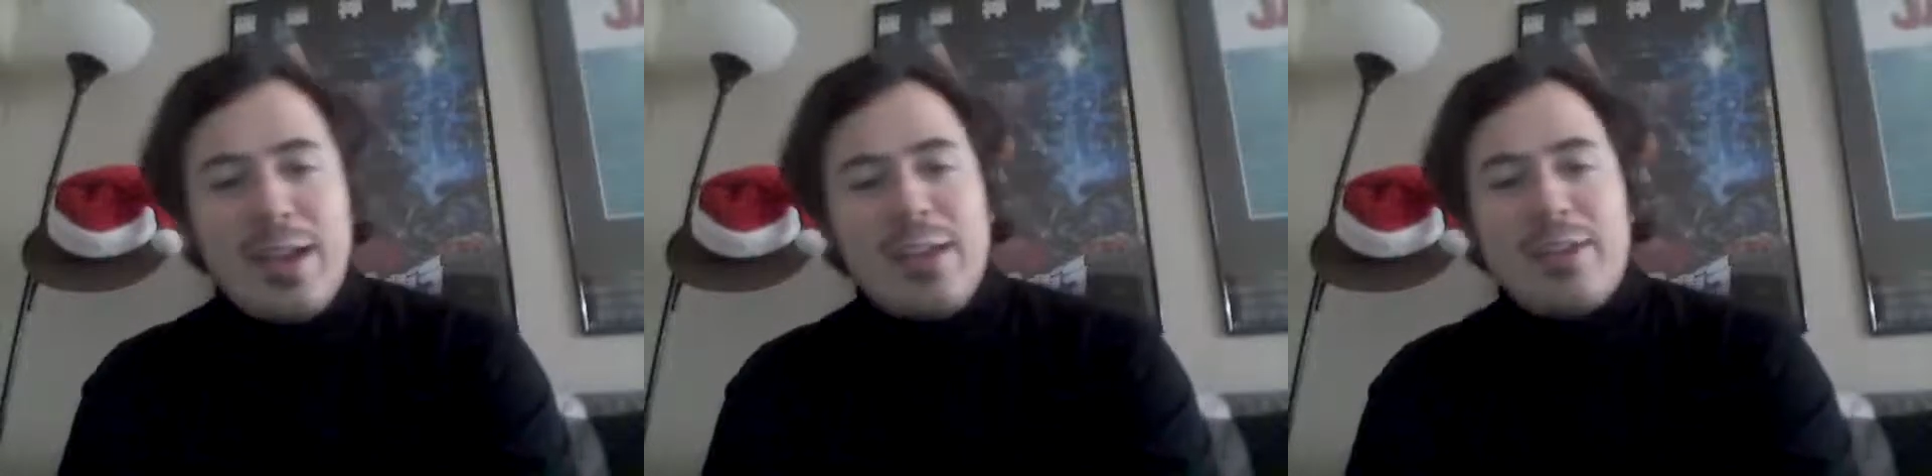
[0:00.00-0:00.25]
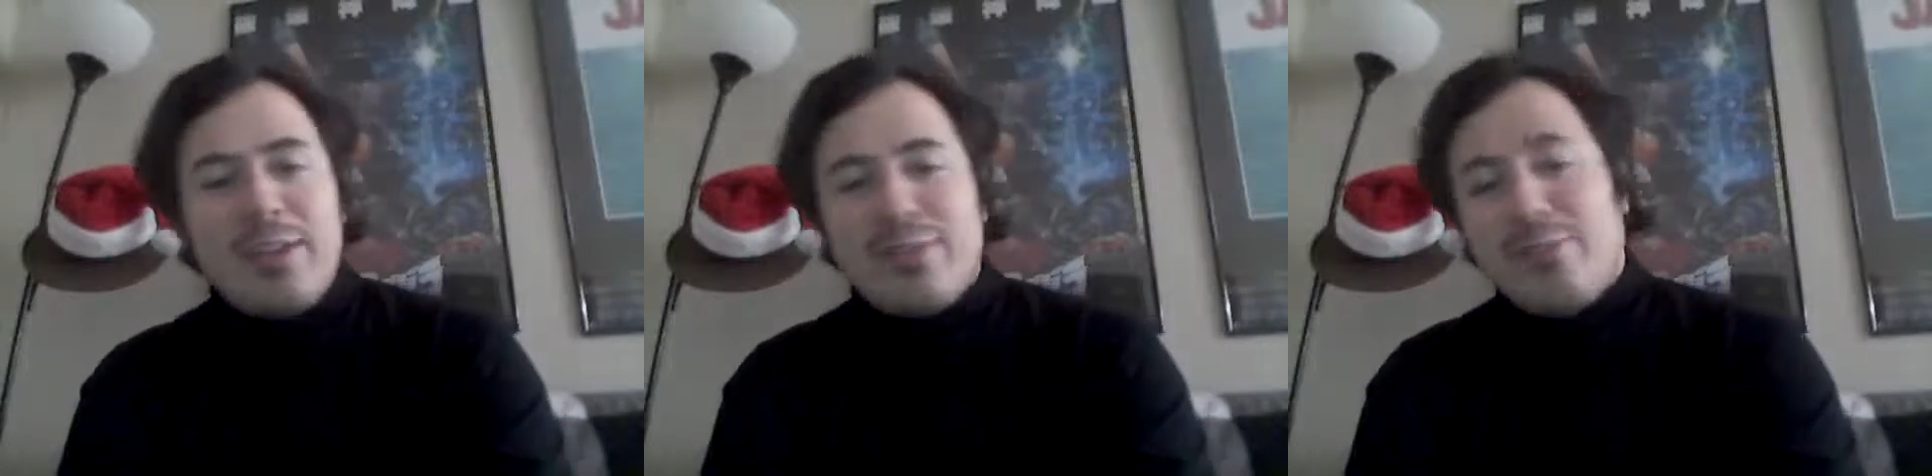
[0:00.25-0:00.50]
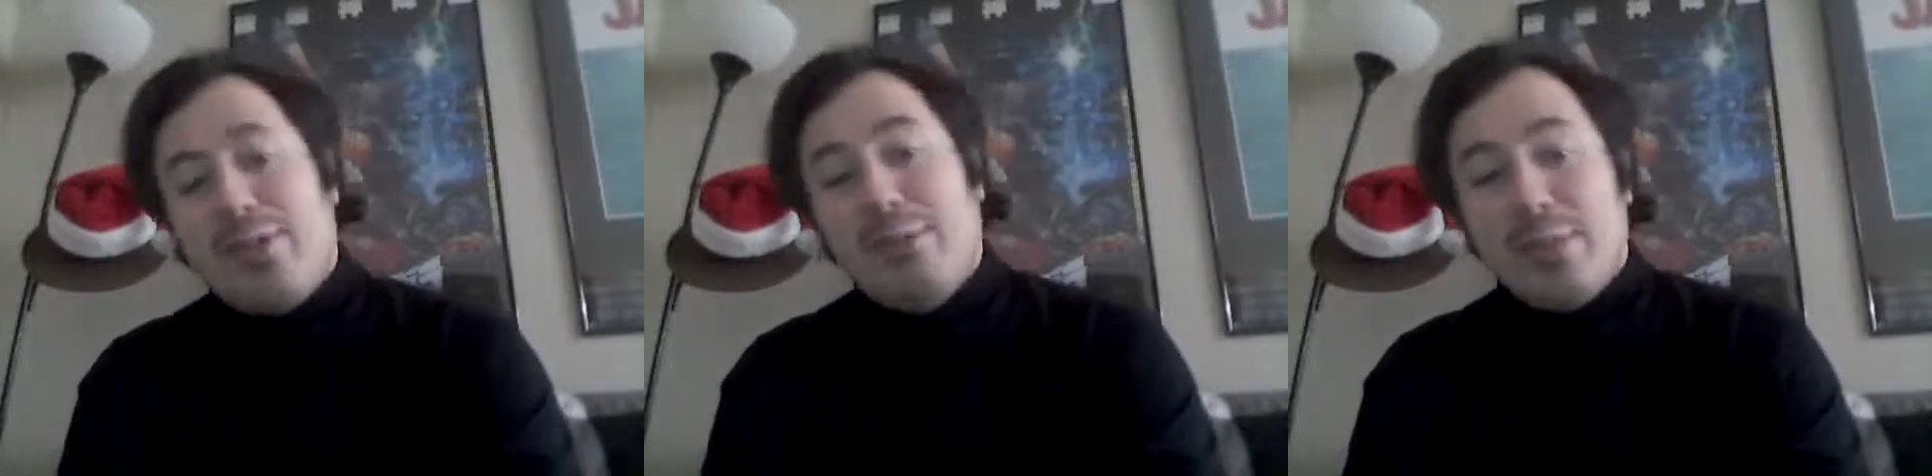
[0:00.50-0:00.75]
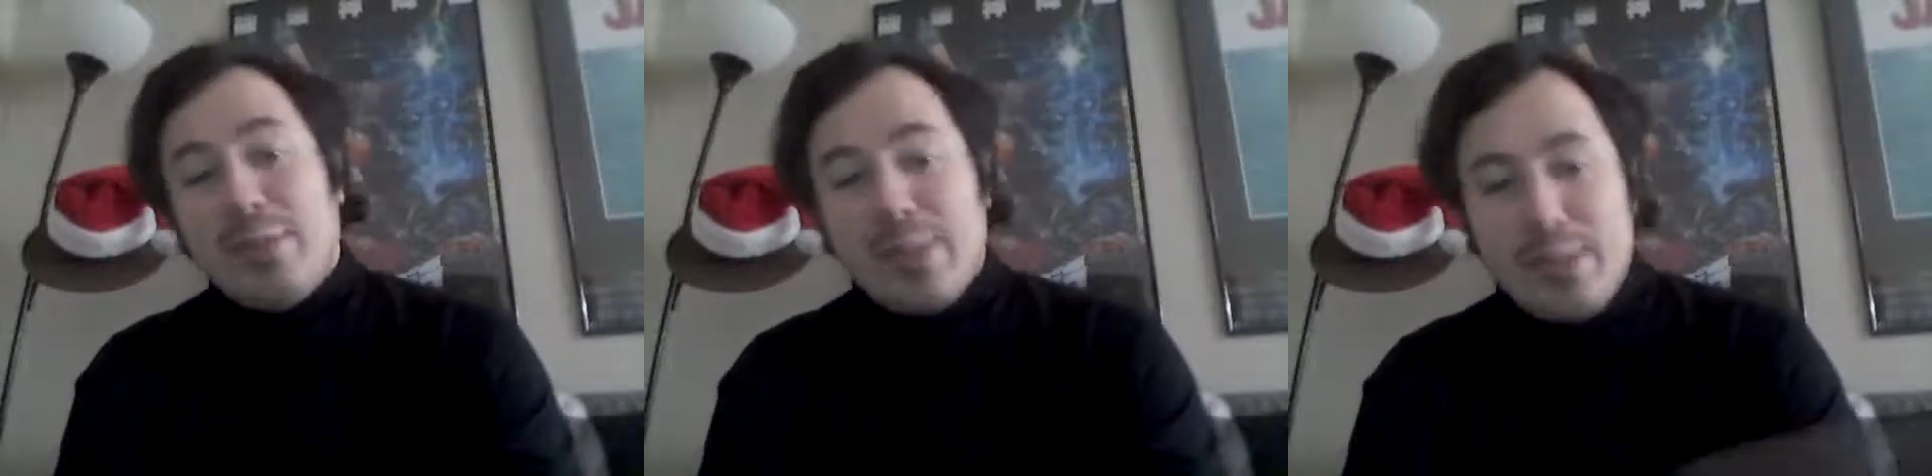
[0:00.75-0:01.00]
I could have some
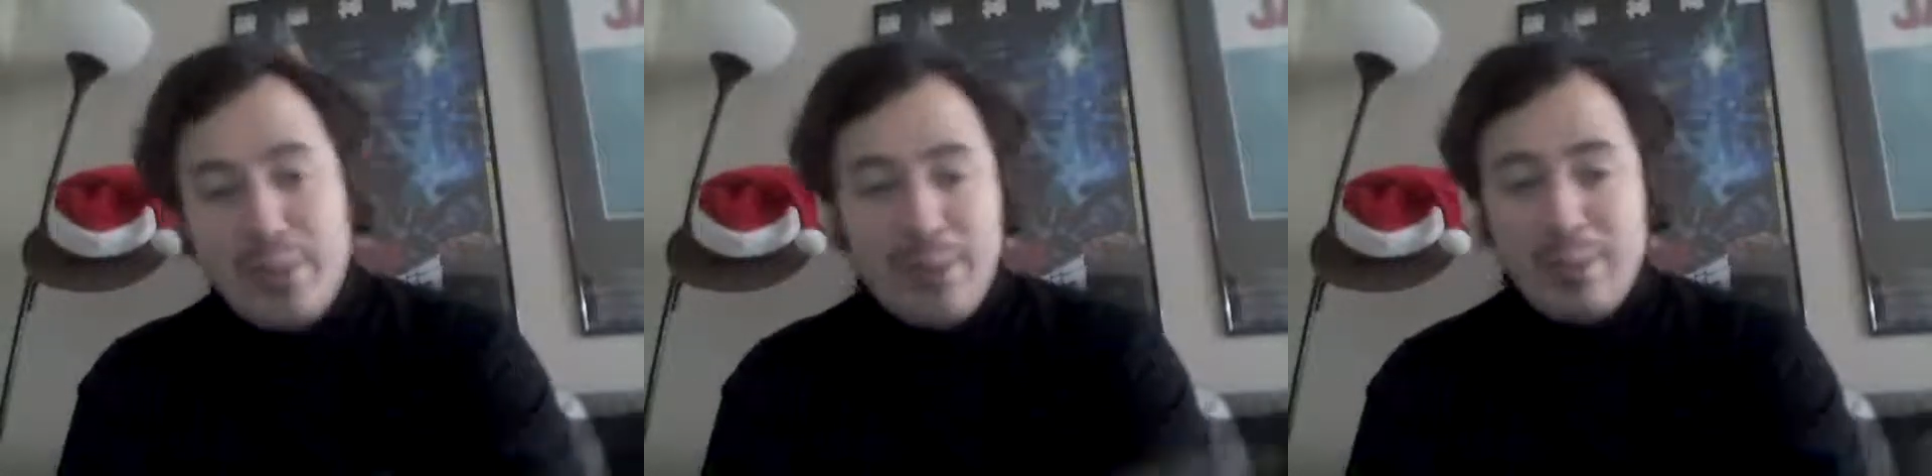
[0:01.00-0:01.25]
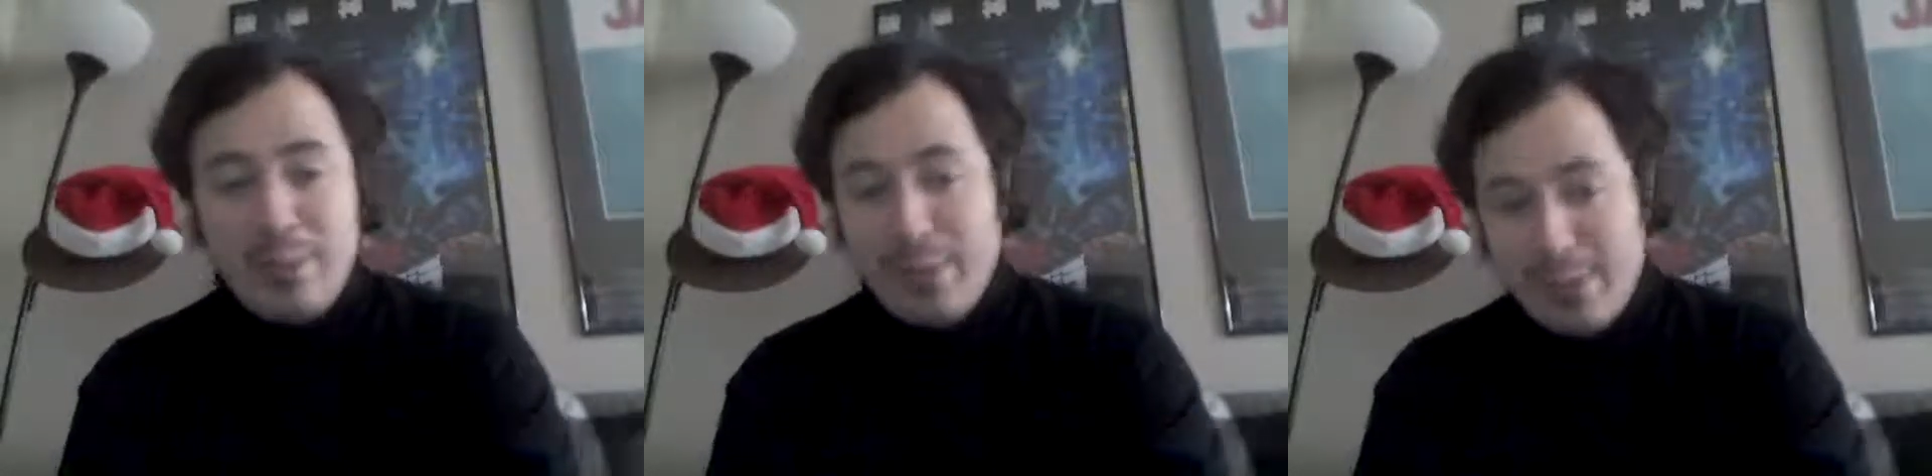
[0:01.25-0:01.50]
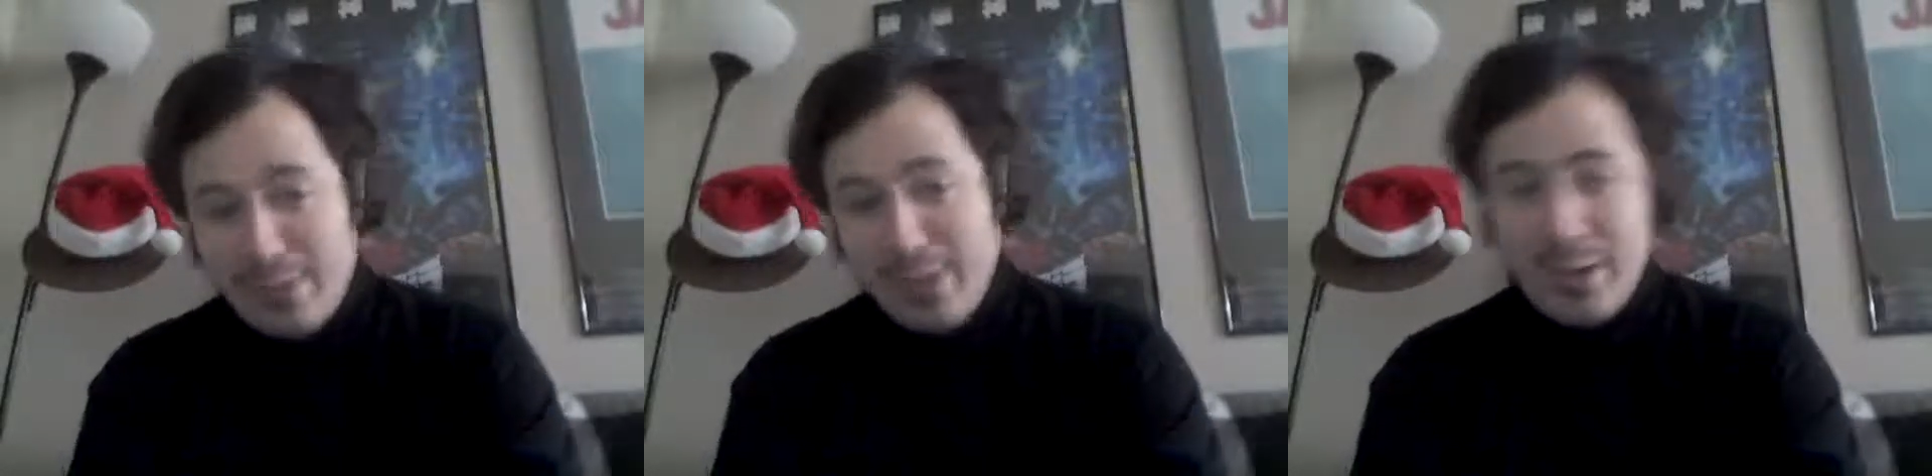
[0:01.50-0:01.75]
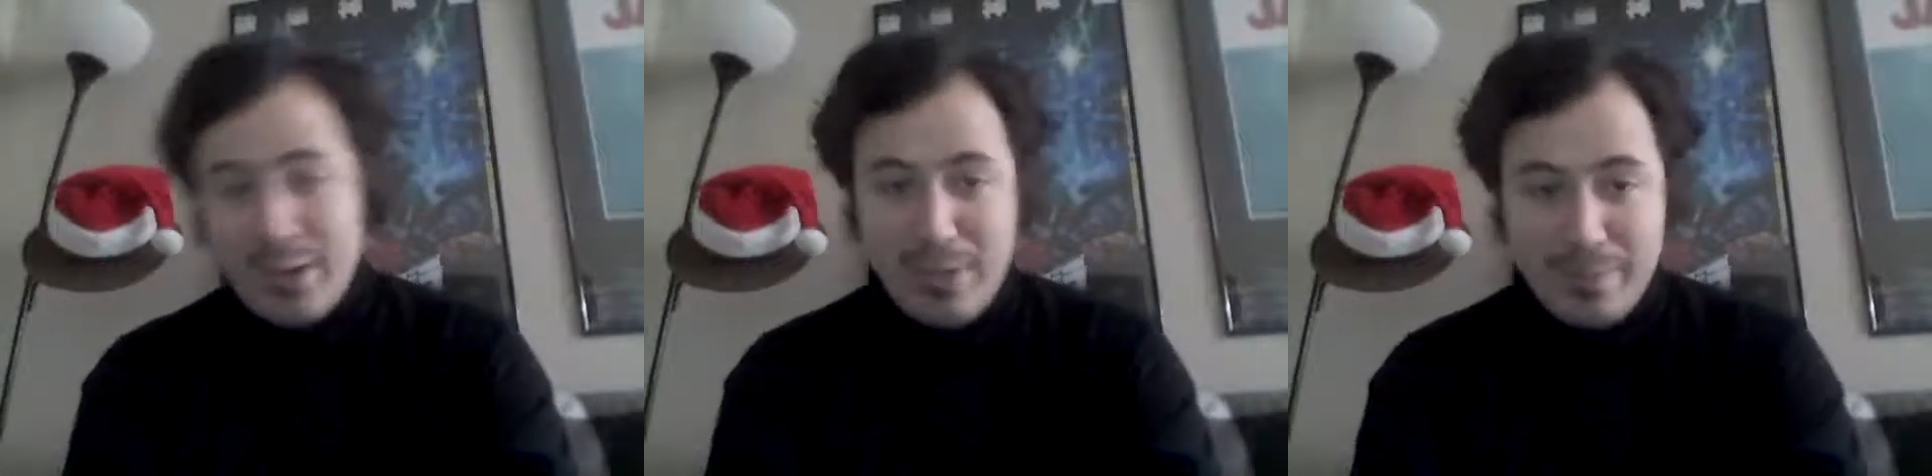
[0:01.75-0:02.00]
fun with it." The way when it
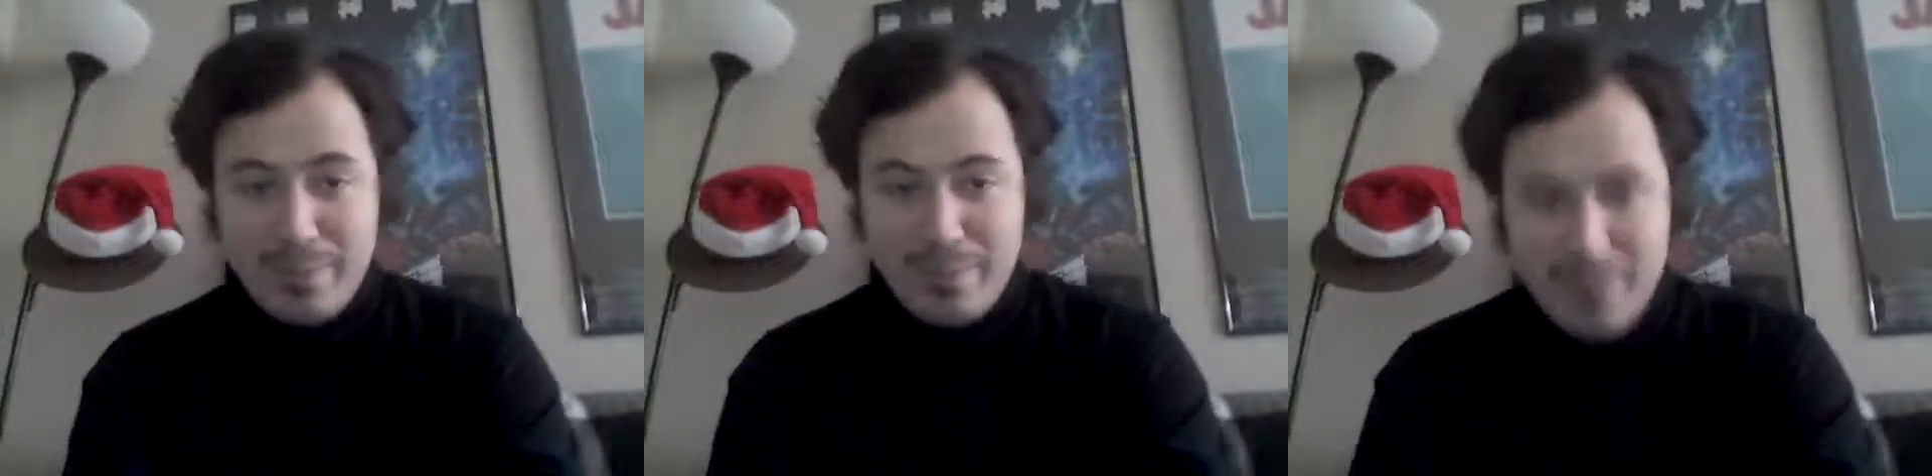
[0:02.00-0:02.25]
started up.